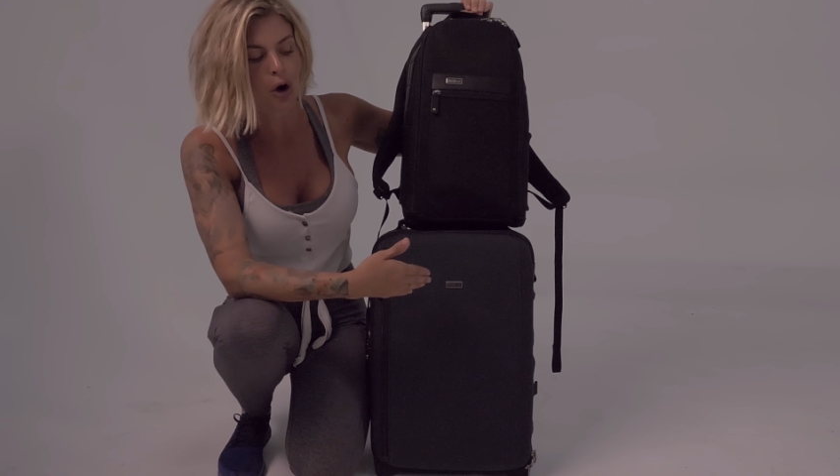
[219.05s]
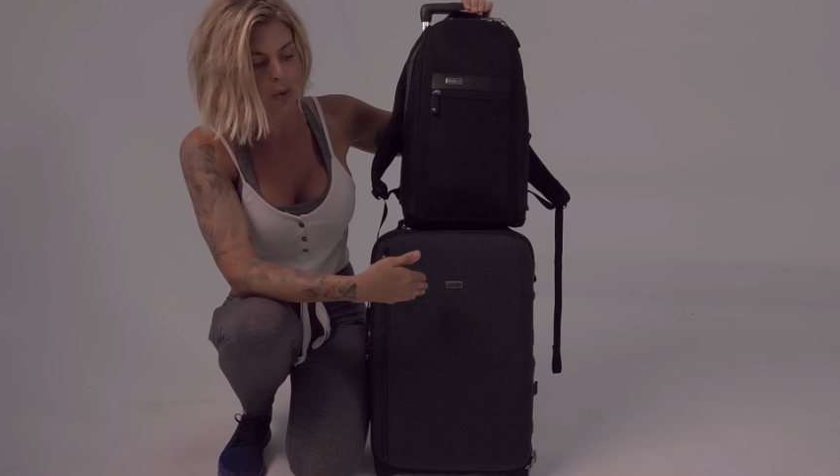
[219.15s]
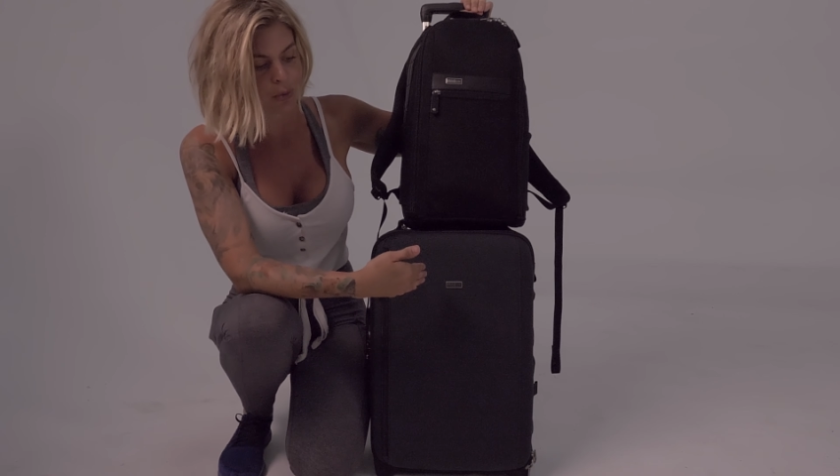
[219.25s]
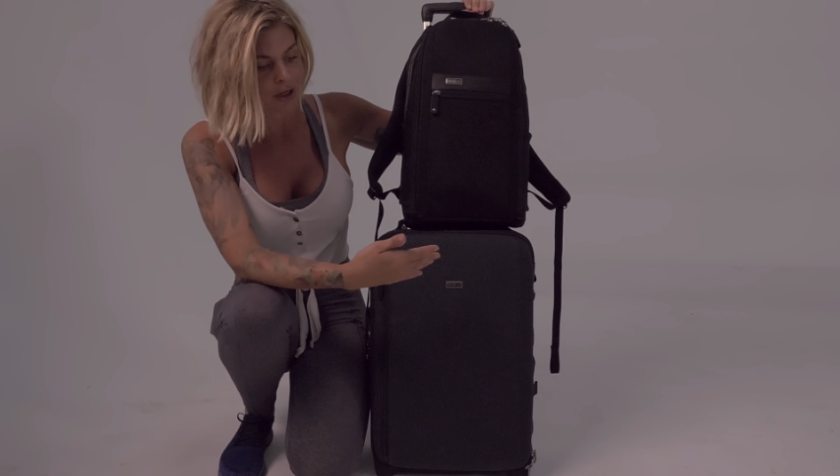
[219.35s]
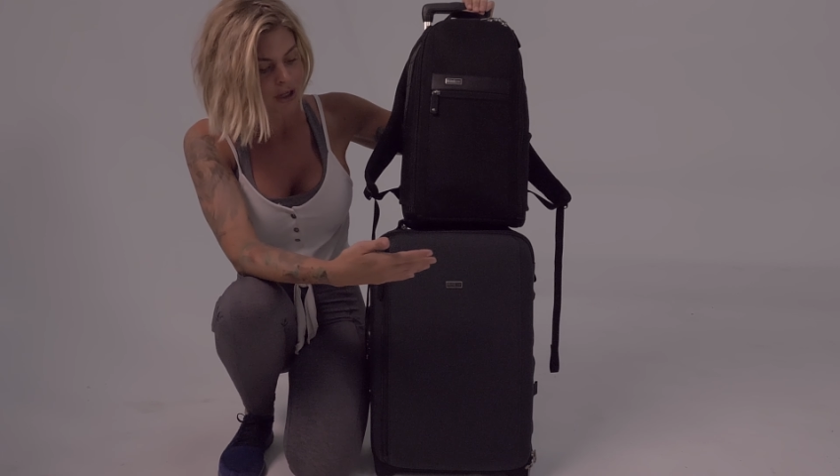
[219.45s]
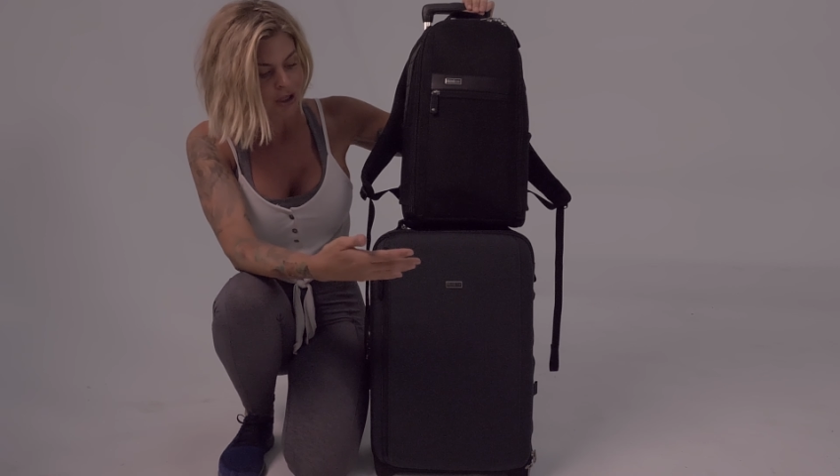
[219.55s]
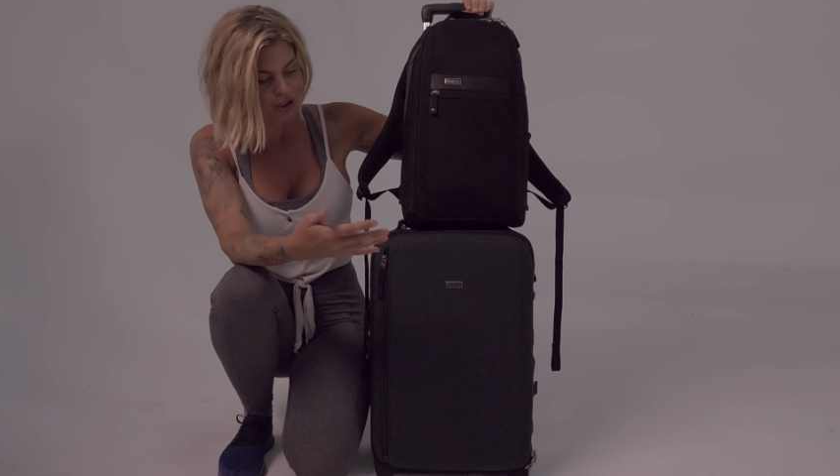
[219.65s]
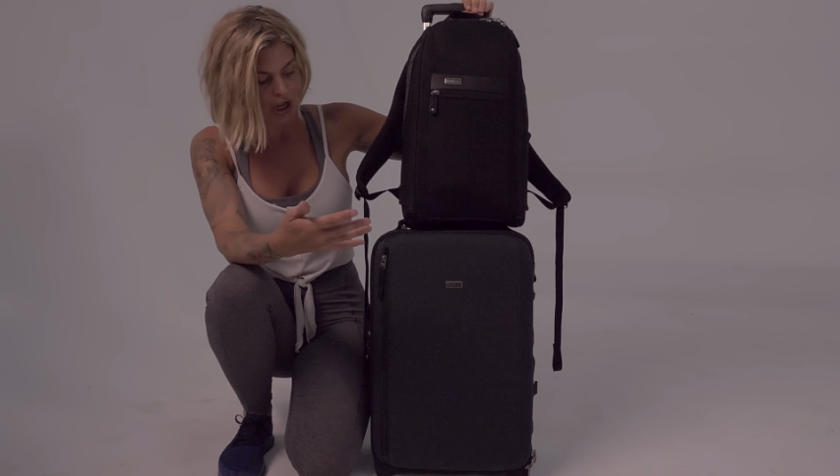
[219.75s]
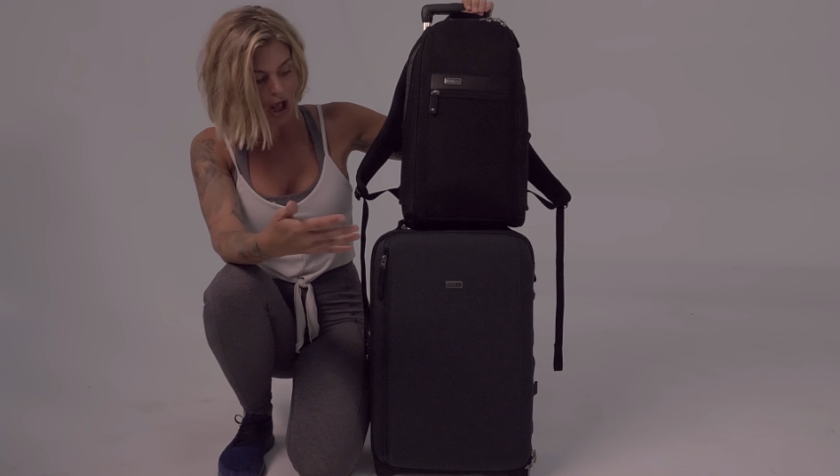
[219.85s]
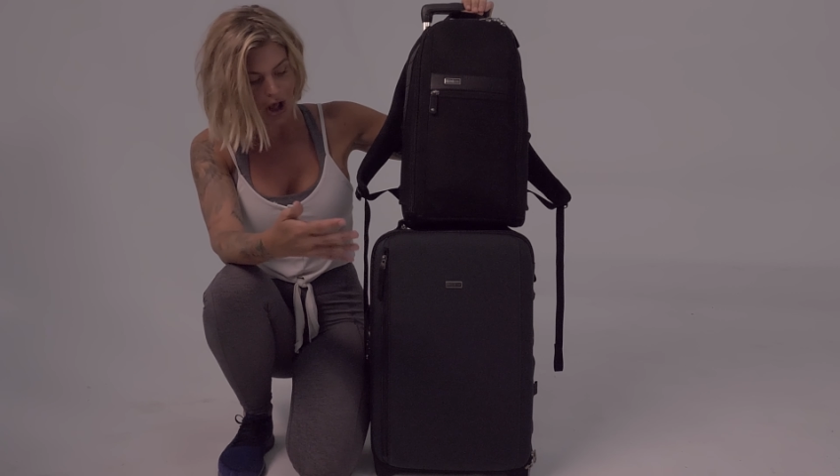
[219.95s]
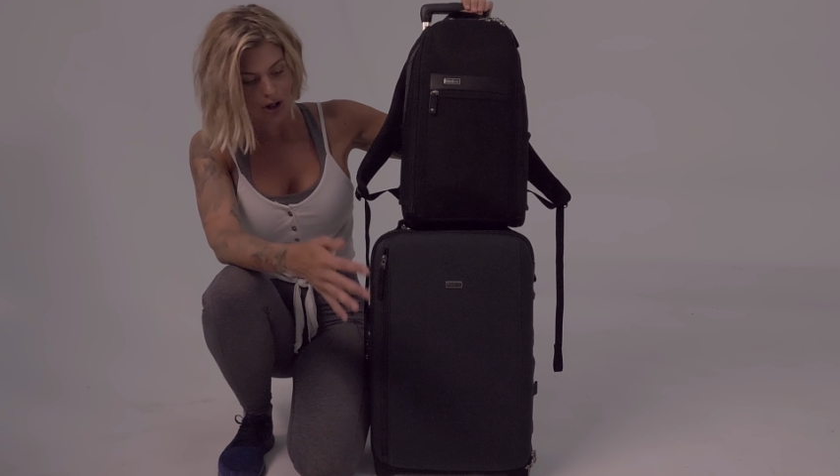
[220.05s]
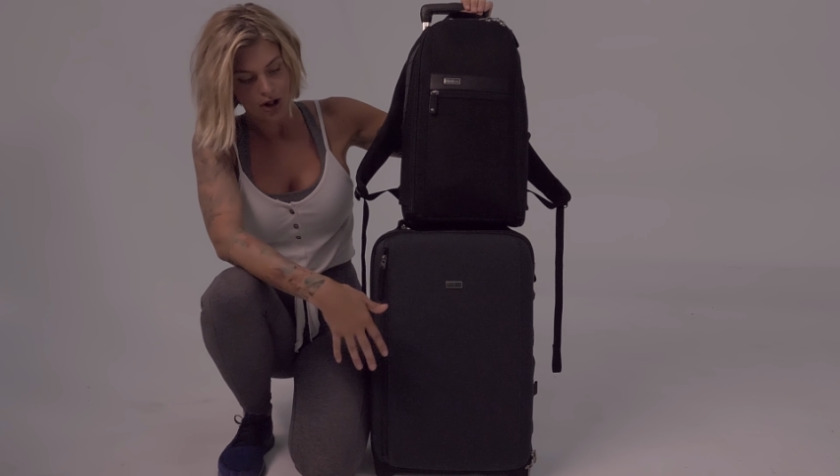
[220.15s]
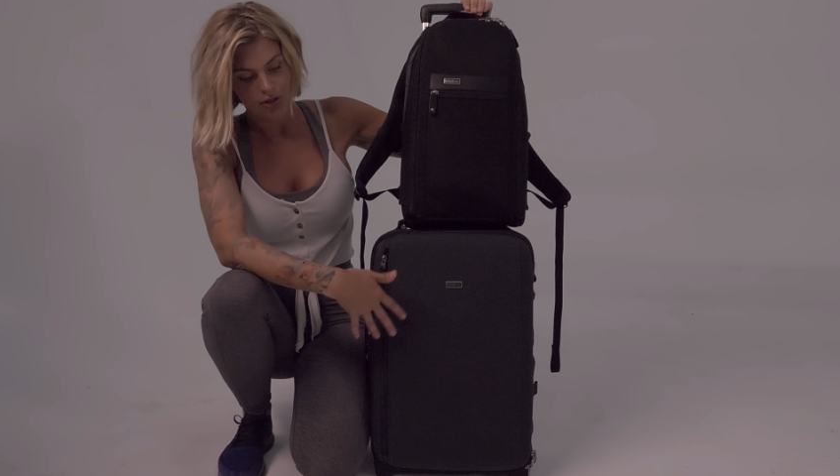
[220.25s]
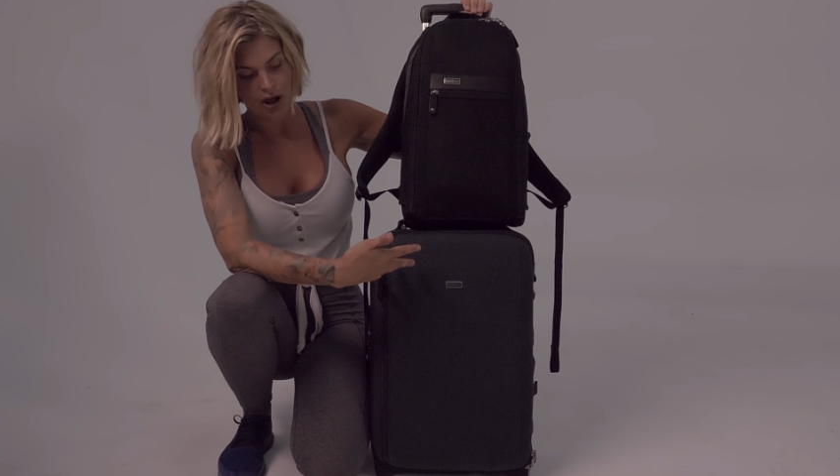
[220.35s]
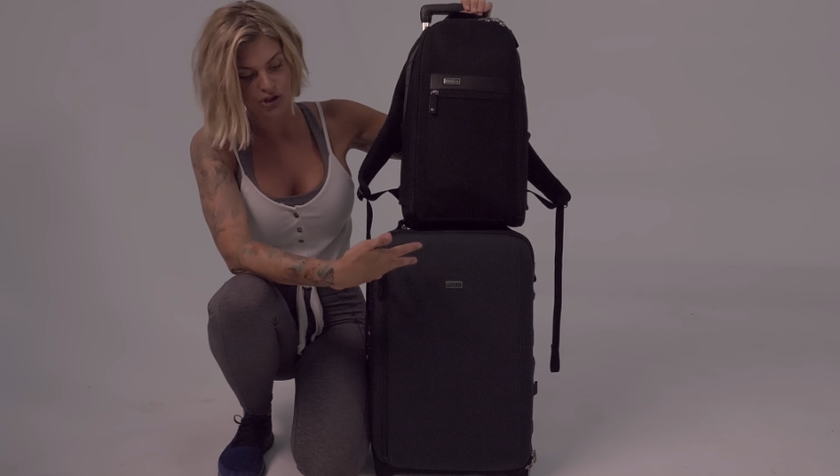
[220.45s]
oh,
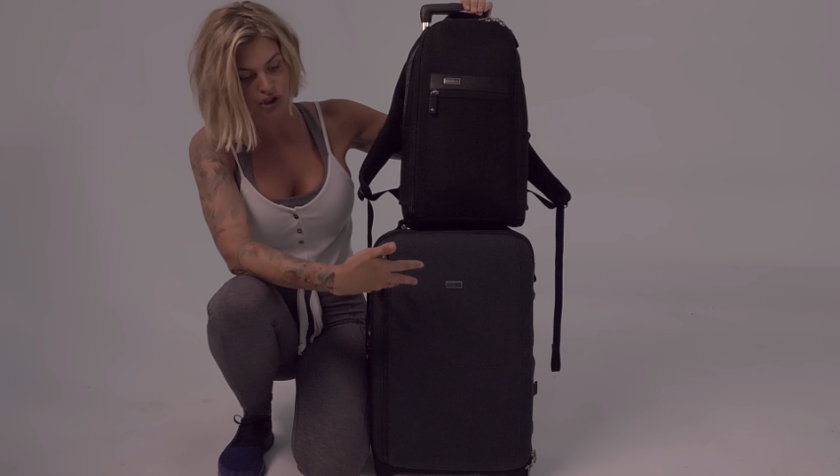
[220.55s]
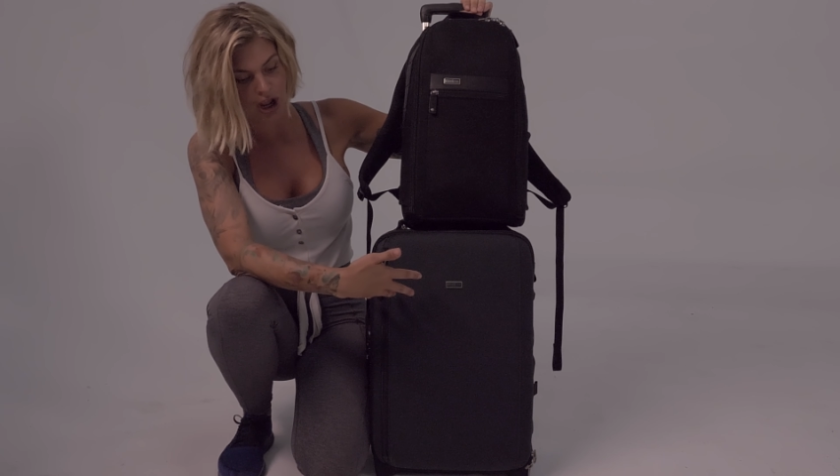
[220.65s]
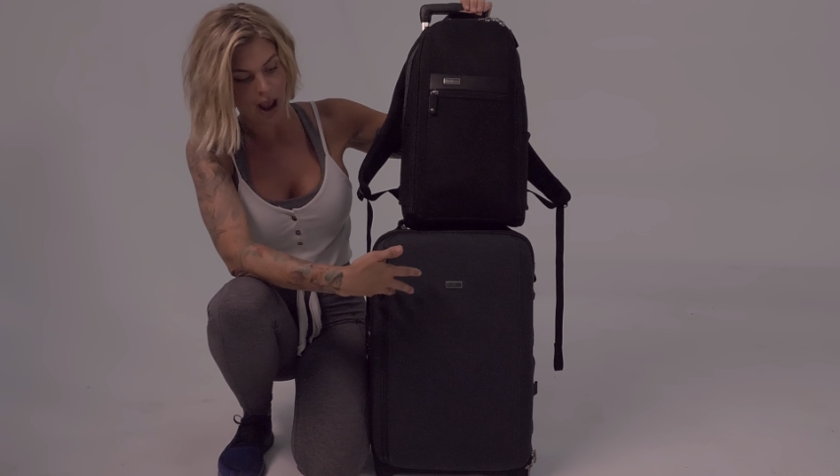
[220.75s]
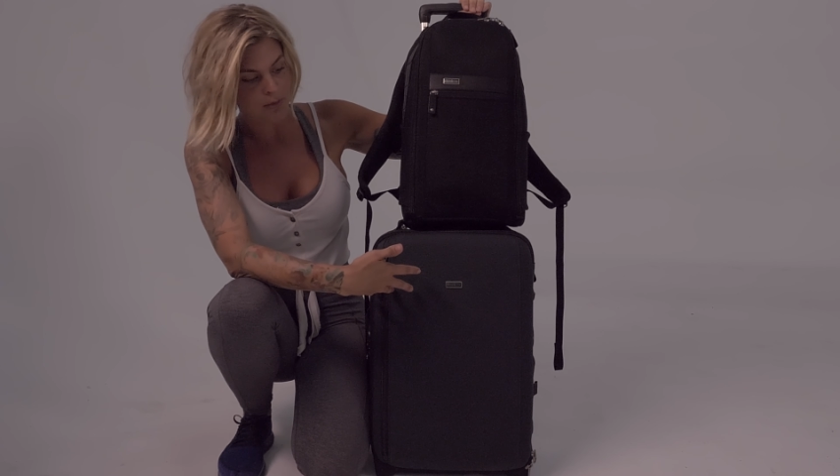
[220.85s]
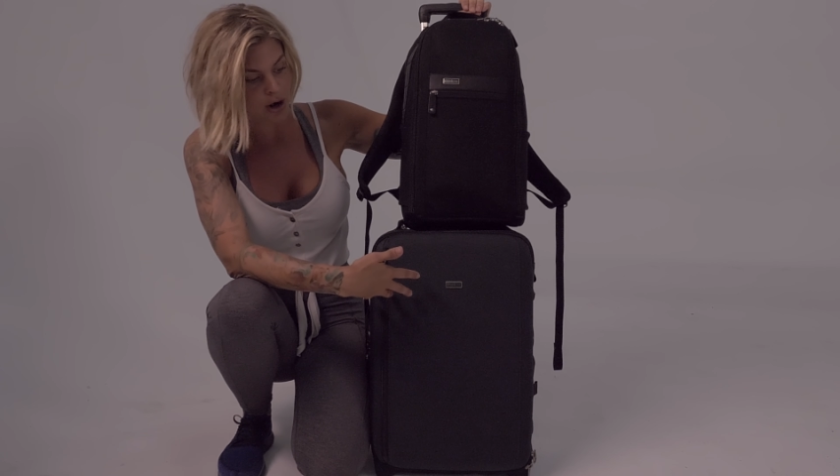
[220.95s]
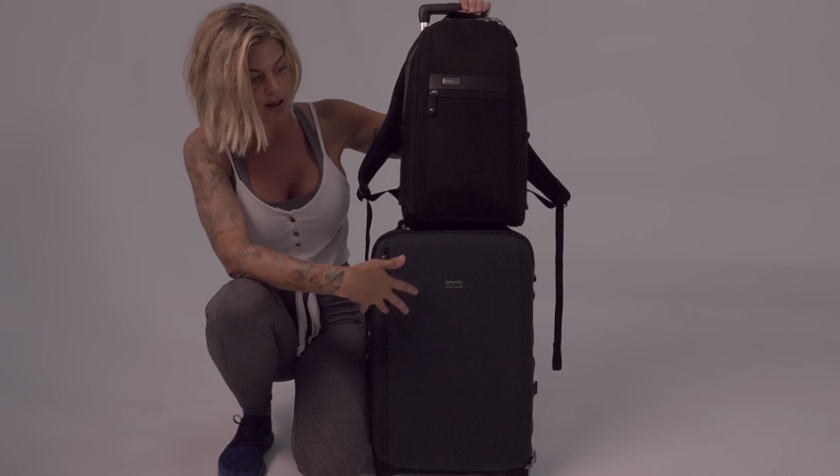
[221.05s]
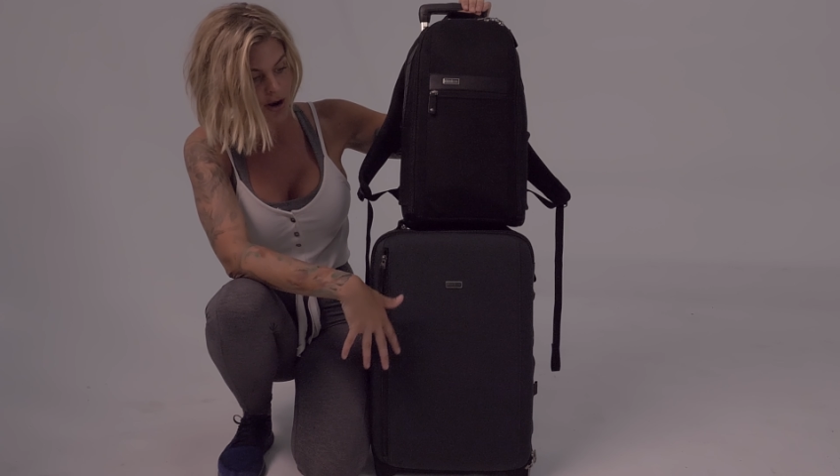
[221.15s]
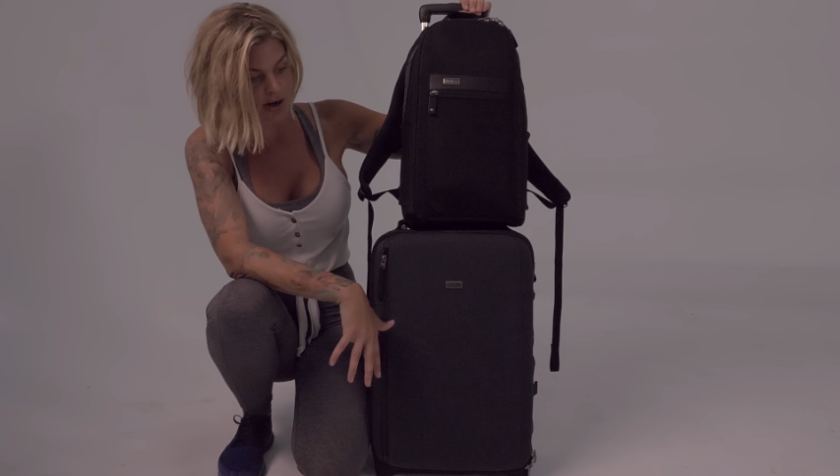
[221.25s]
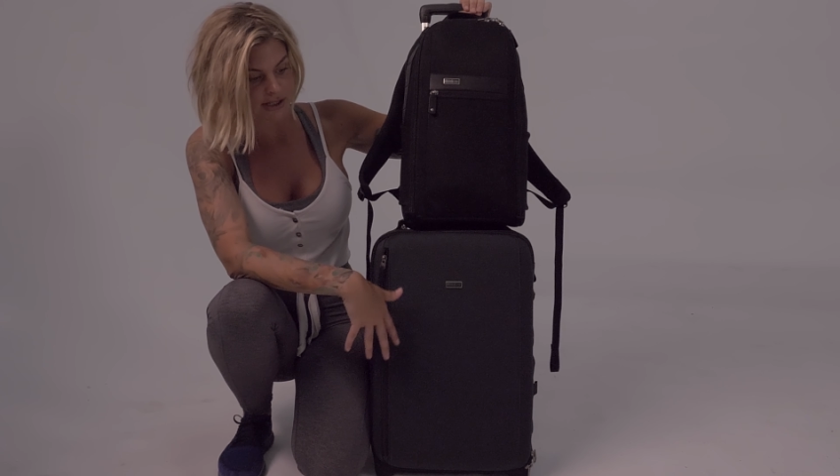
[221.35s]
yeah, that's a camera in there.